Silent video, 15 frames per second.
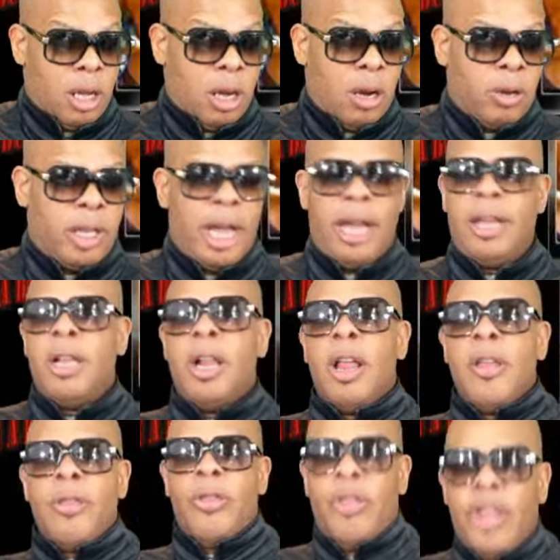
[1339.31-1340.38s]
Okay,
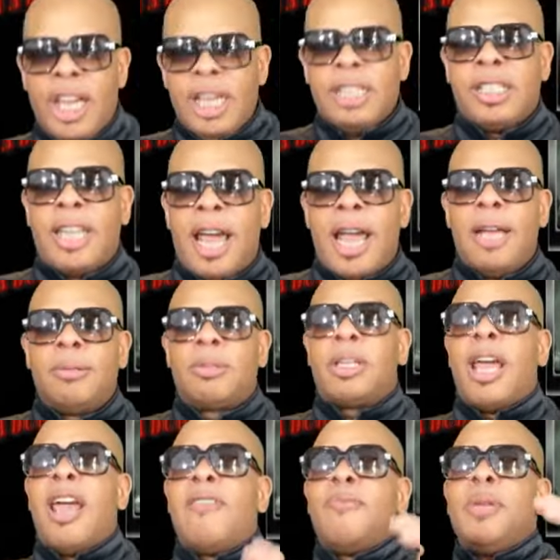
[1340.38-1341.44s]
these games
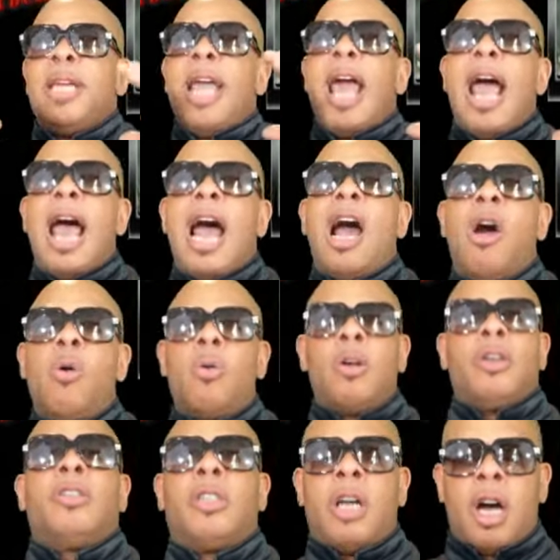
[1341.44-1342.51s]
gave me
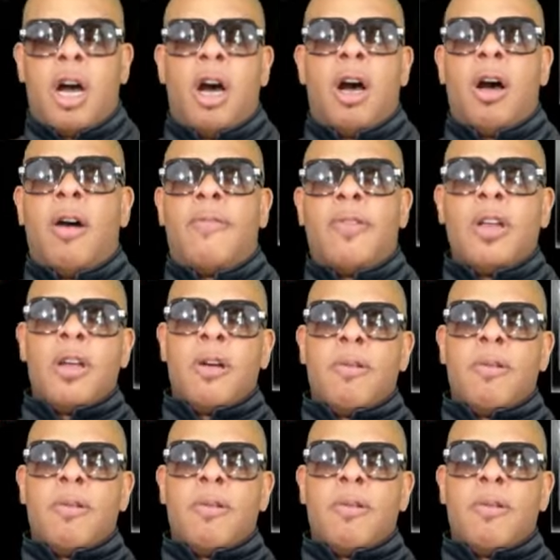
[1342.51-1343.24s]
hours of,